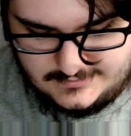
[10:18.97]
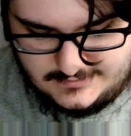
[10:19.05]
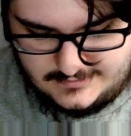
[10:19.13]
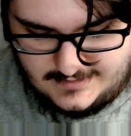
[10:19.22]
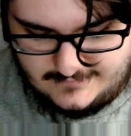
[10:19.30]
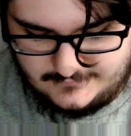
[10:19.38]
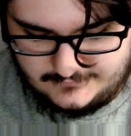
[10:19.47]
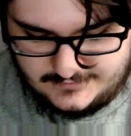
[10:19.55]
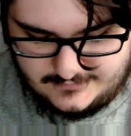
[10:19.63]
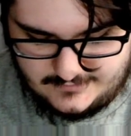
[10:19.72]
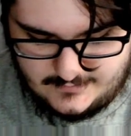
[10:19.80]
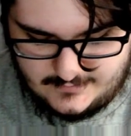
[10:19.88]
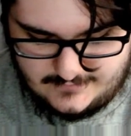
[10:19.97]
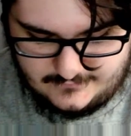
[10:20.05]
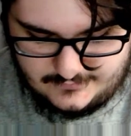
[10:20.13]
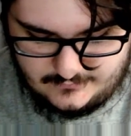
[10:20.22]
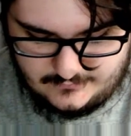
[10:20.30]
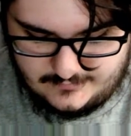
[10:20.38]
I really don't know. I really
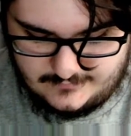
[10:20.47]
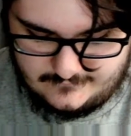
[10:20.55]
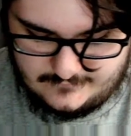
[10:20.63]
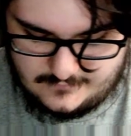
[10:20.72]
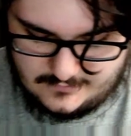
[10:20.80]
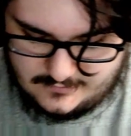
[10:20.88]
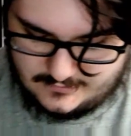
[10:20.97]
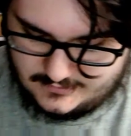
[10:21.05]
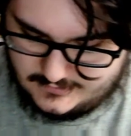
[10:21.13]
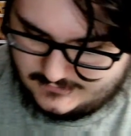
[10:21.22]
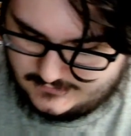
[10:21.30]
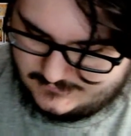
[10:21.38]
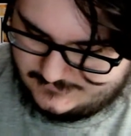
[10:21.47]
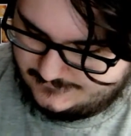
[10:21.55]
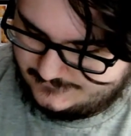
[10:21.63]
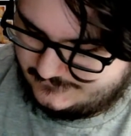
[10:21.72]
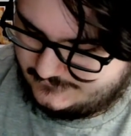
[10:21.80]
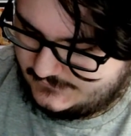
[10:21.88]
don't want to be wrong.
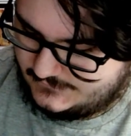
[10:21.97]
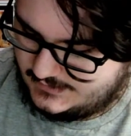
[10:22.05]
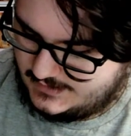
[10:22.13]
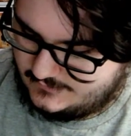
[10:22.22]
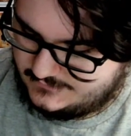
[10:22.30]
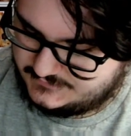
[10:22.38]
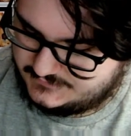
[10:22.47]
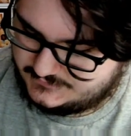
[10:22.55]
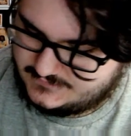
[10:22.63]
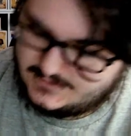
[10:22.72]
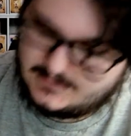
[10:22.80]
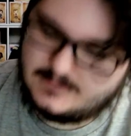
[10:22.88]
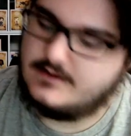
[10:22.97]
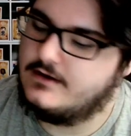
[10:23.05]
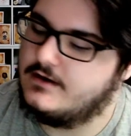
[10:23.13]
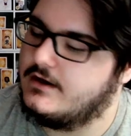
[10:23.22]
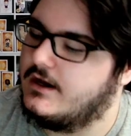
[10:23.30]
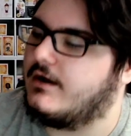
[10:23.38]
Okay, no, this looks right.
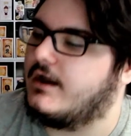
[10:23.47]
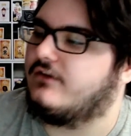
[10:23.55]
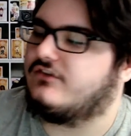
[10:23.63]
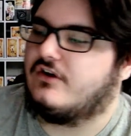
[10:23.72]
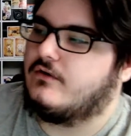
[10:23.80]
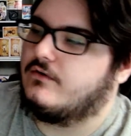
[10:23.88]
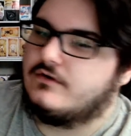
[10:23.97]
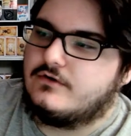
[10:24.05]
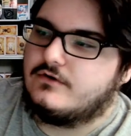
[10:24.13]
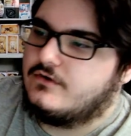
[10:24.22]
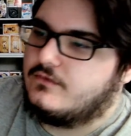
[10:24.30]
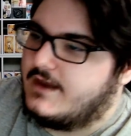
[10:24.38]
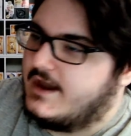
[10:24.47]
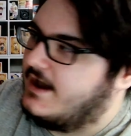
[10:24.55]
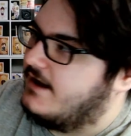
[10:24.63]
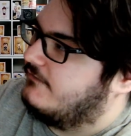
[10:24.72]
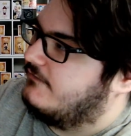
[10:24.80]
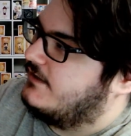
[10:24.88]
Okay, so we
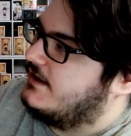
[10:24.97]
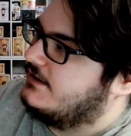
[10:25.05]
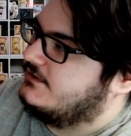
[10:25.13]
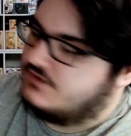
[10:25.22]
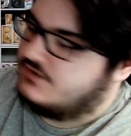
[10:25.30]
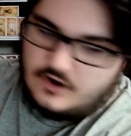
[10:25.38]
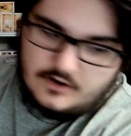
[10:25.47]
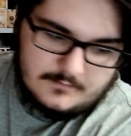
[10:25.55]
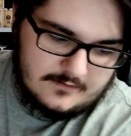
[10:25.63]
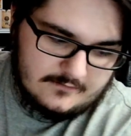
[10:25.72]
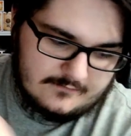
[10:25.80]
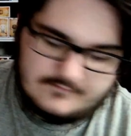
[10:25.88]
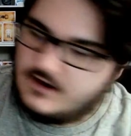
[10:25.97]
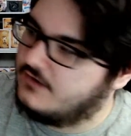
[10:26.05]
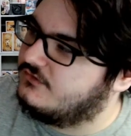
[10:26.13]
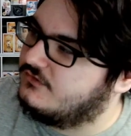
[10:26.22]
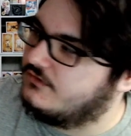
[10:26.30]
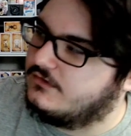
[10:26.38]
have a Dome
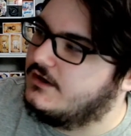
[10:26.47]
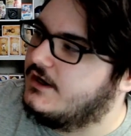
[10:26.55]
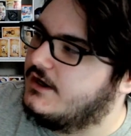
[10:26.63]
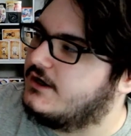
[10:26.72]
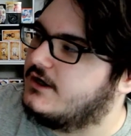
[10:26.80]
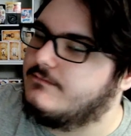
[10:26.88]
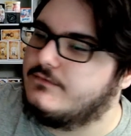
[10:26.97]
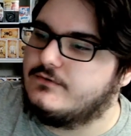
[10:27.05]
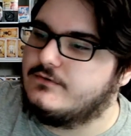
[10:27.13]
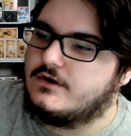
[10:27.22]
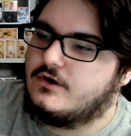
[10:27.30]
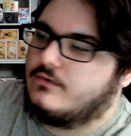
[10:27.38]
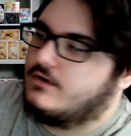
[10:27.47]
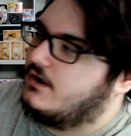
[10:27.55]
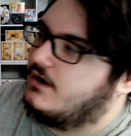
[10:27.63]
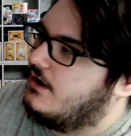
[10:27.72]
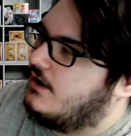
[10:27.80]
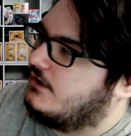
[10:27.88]
Fossil Kabuto
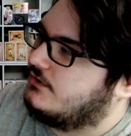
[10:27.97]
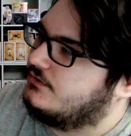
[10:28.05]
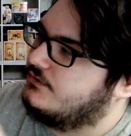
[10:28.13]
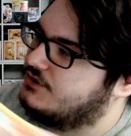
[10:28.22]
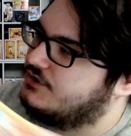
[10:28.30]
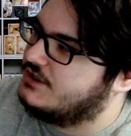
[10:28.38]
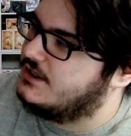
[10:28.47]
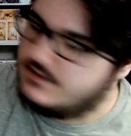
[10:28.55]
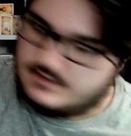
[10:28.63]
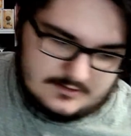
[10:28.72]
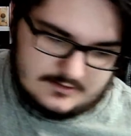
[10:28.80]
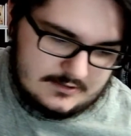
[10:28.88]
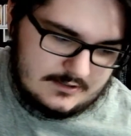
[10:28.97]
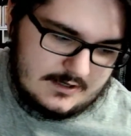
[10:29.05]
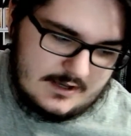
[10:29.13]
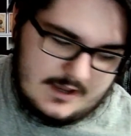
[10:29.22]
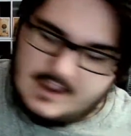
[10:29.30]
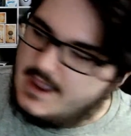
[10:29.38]
Hawlucha
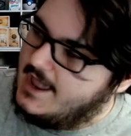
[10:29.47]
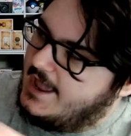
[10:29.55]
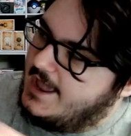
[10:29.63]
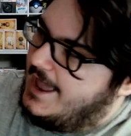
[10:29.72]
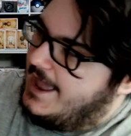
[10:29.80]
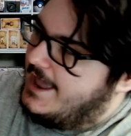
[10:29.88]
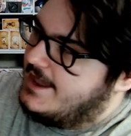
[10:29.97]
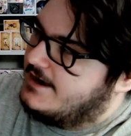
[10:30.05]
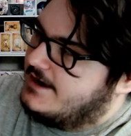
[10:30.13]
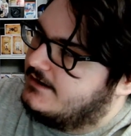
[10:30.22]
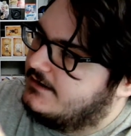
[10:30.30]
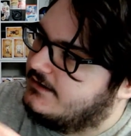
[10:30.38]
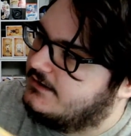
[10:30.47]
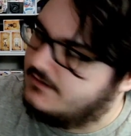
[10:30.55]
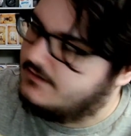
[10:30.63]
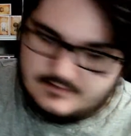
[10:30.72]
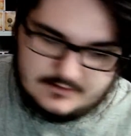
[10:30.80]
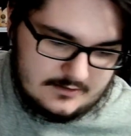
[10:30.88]
N
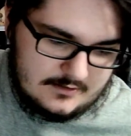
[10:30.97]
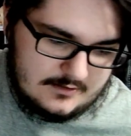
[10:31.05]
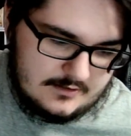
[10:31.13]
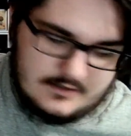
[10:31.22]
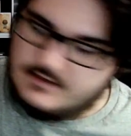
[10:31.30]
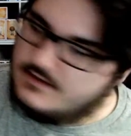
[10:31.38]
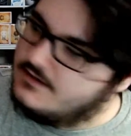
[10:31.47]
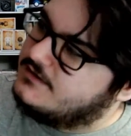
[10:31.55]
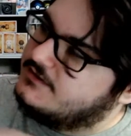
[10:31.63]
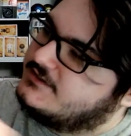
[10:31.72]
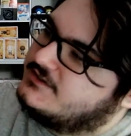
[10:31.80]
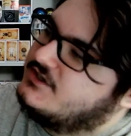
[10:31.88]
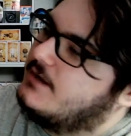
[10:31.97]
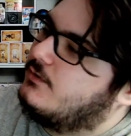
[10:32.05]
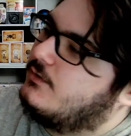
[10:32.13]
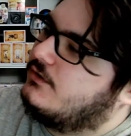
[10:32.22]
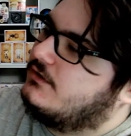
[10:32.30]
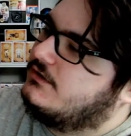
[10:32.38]

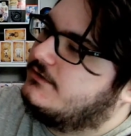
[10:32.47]
Snubbull